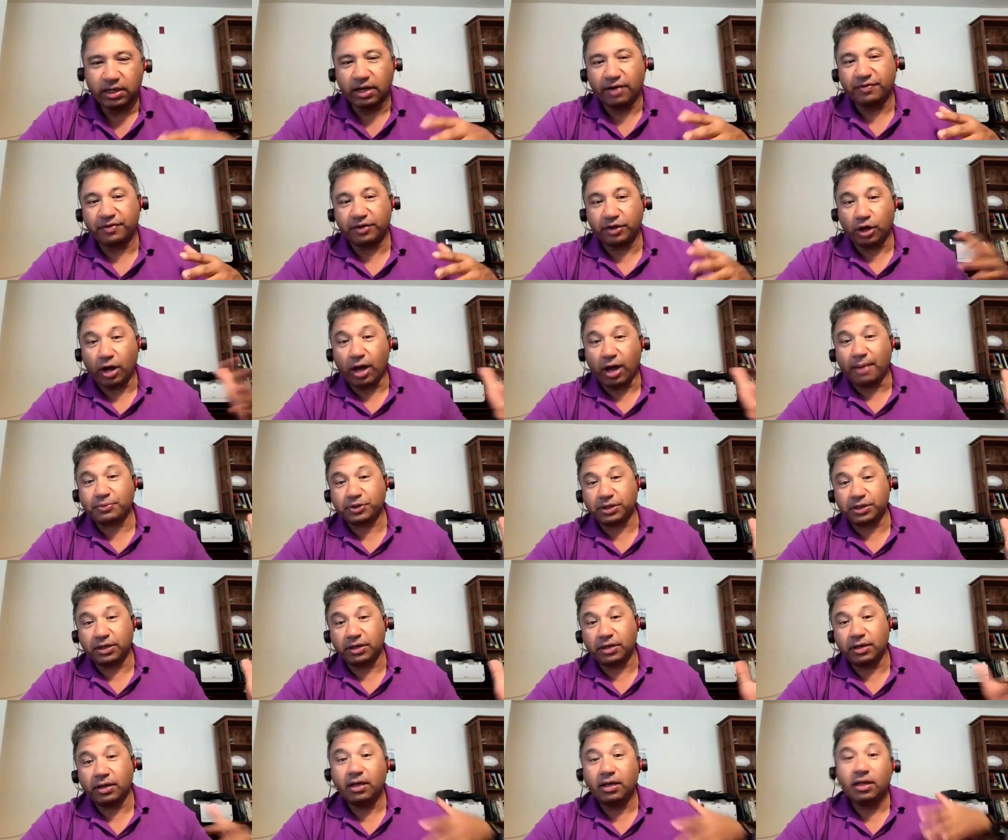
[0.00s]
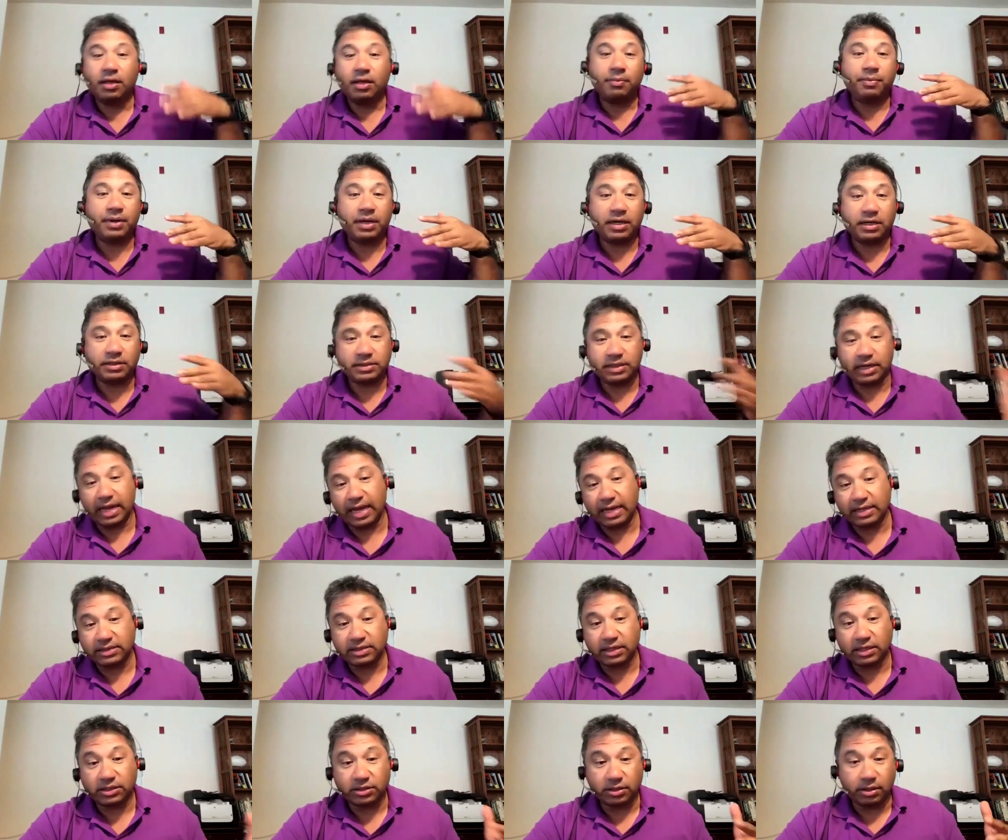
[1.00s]
of adoption because it
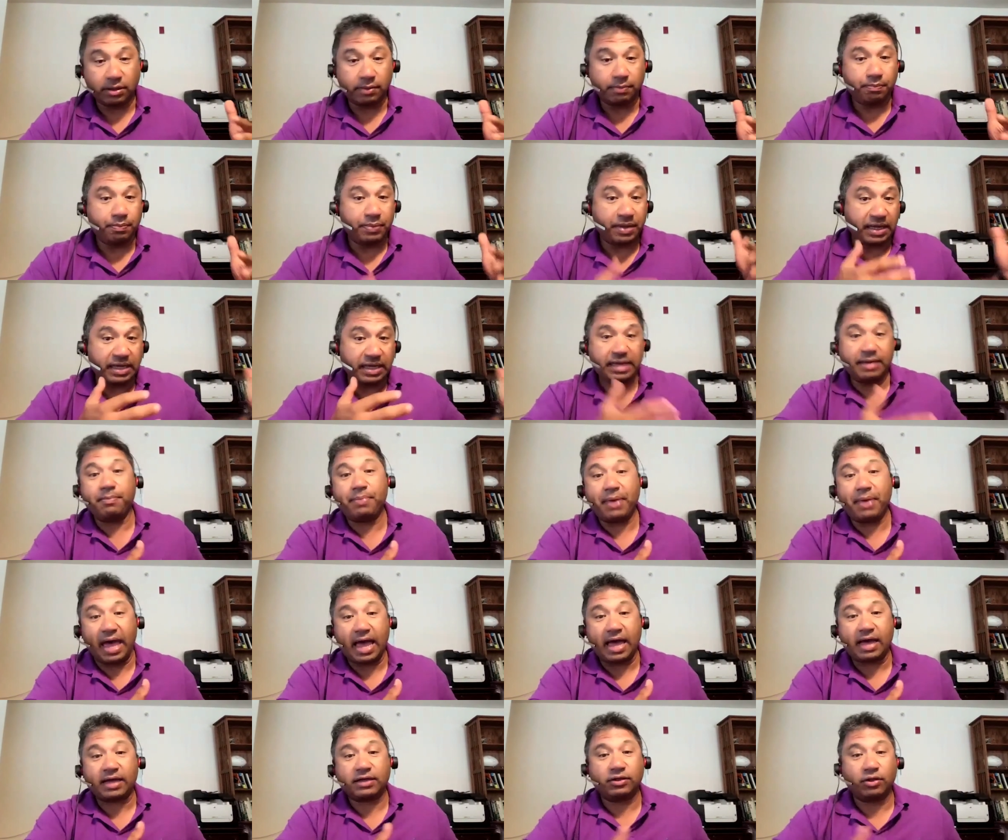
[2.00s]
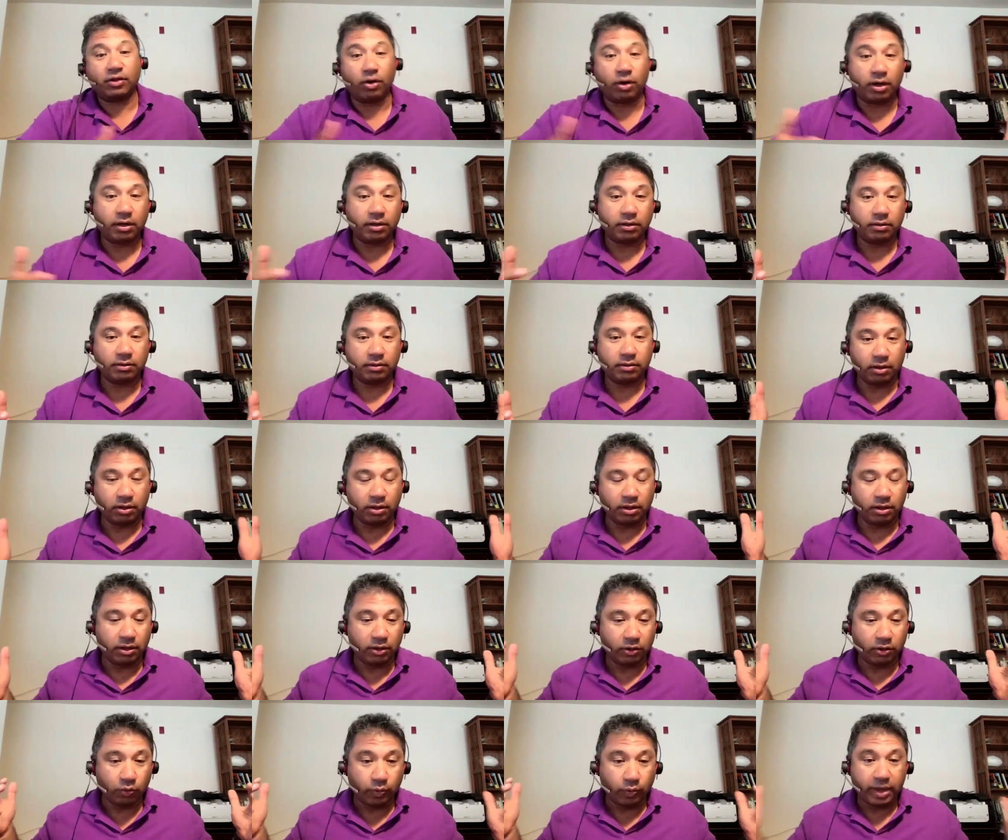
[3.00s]
has such a big impact on
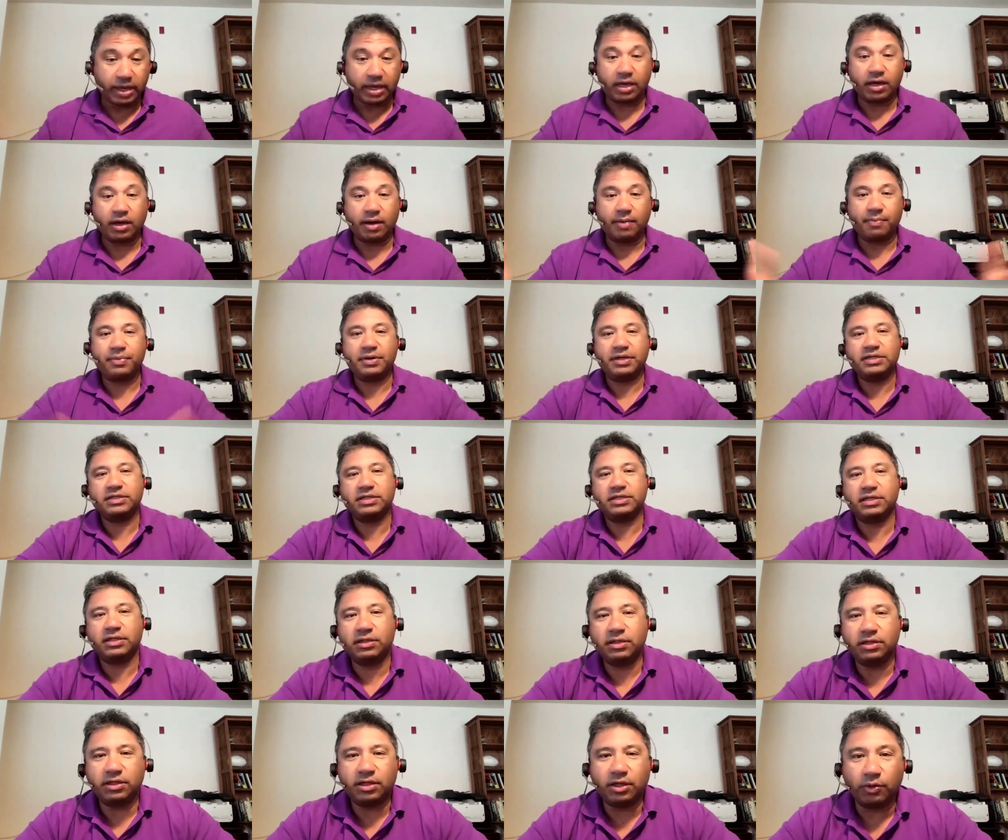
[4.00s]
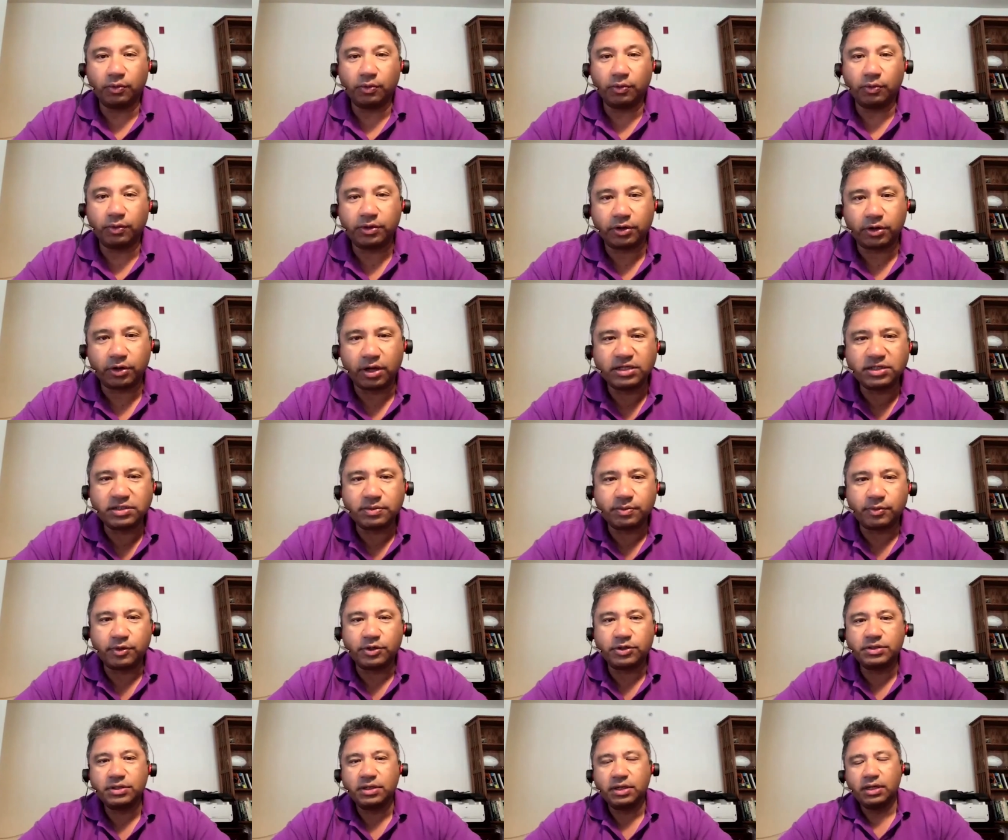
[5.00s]
the way companies deal with their
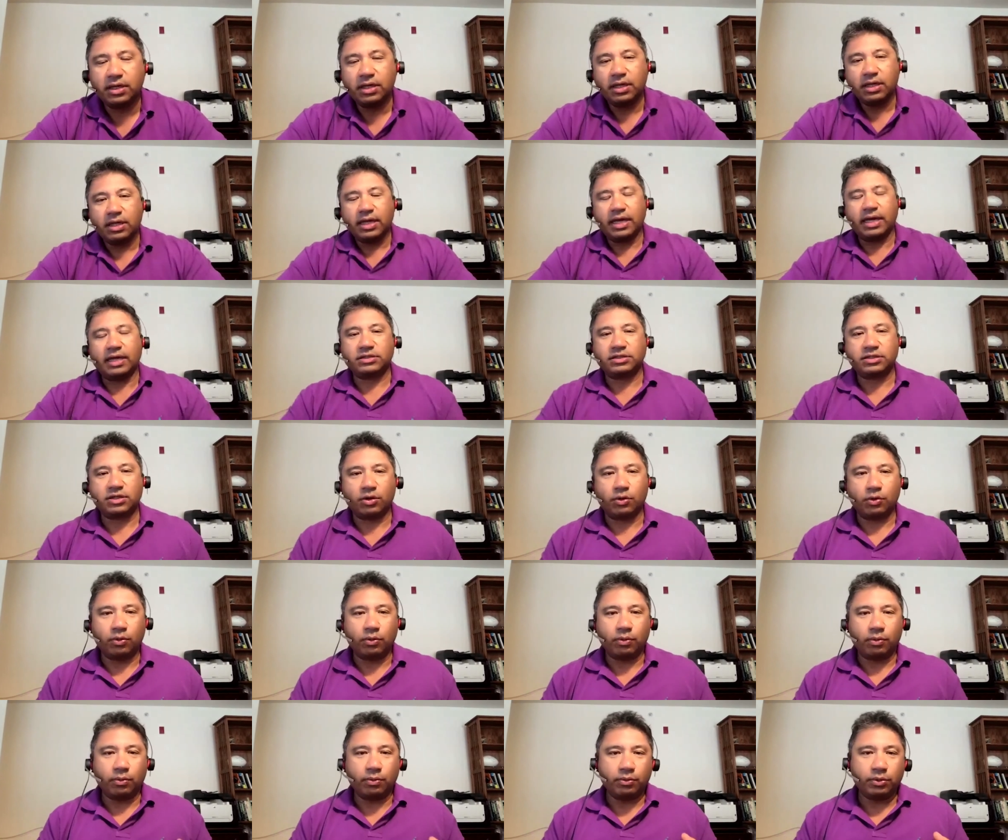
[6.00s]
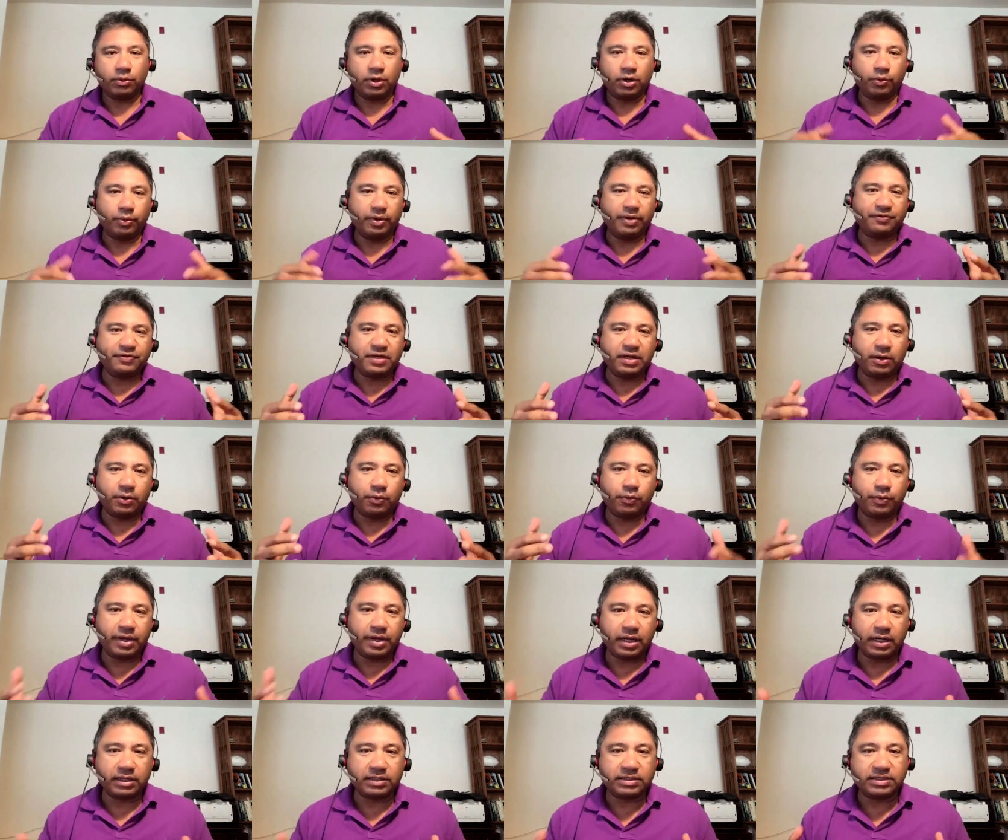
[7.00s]
customers. And so, you know, we've seen a
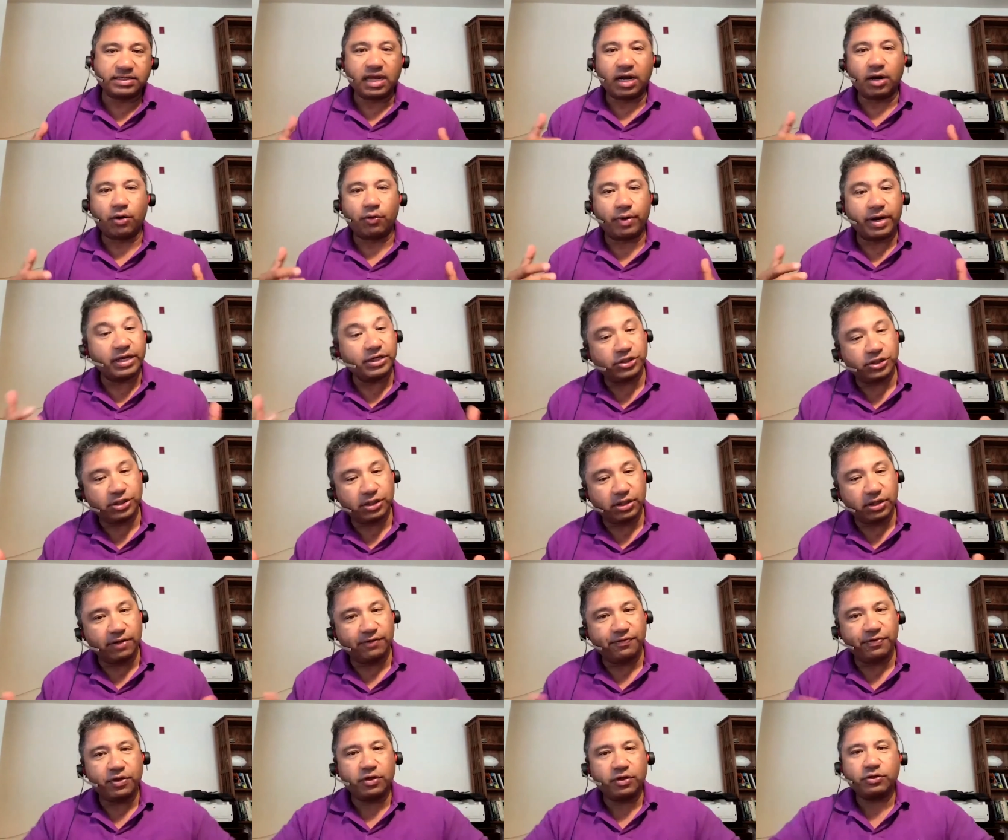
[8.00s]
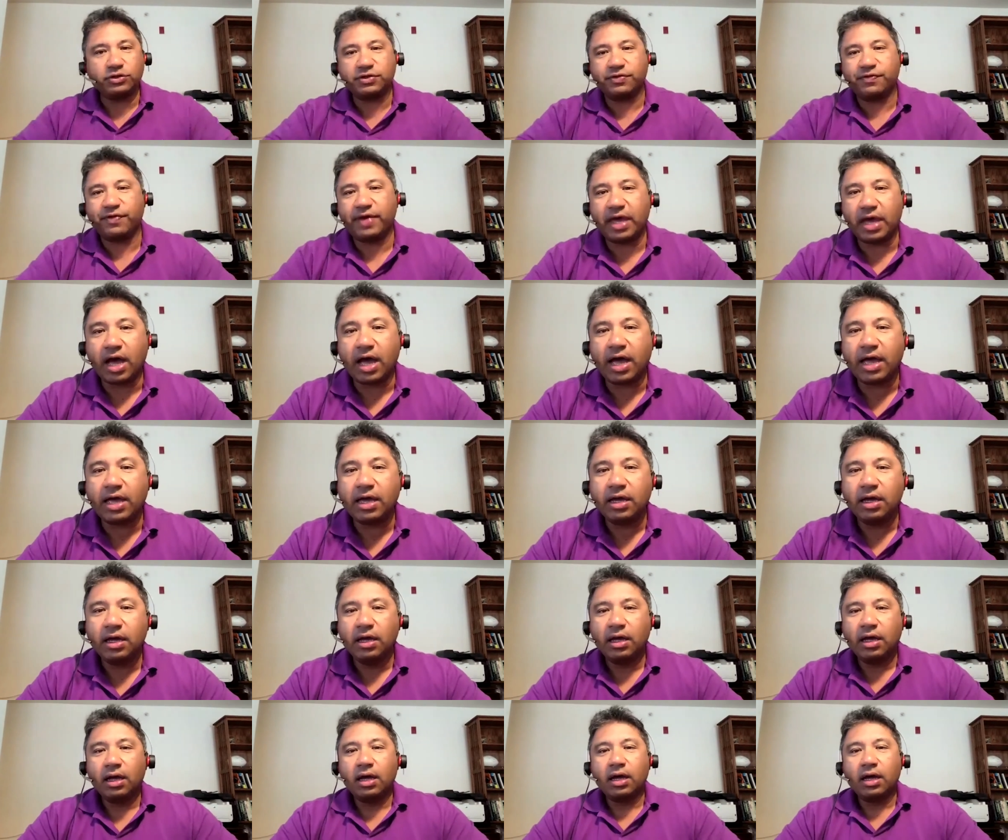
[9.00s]
real acceleration of the use of AI.
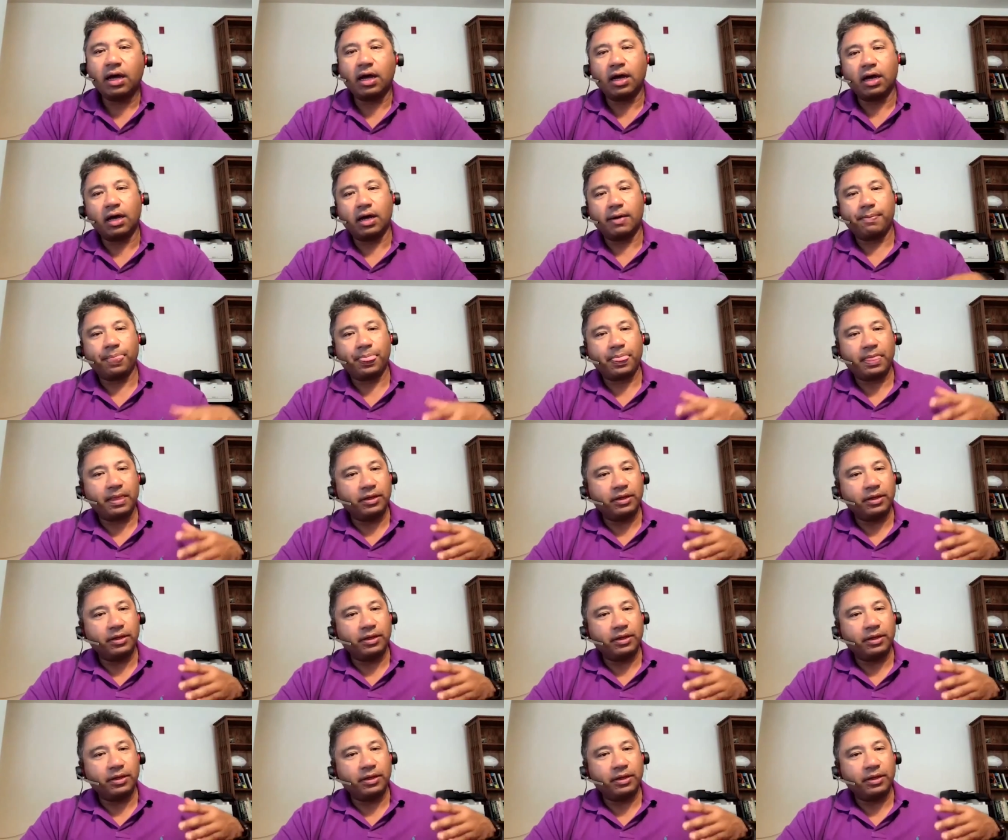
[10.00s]
In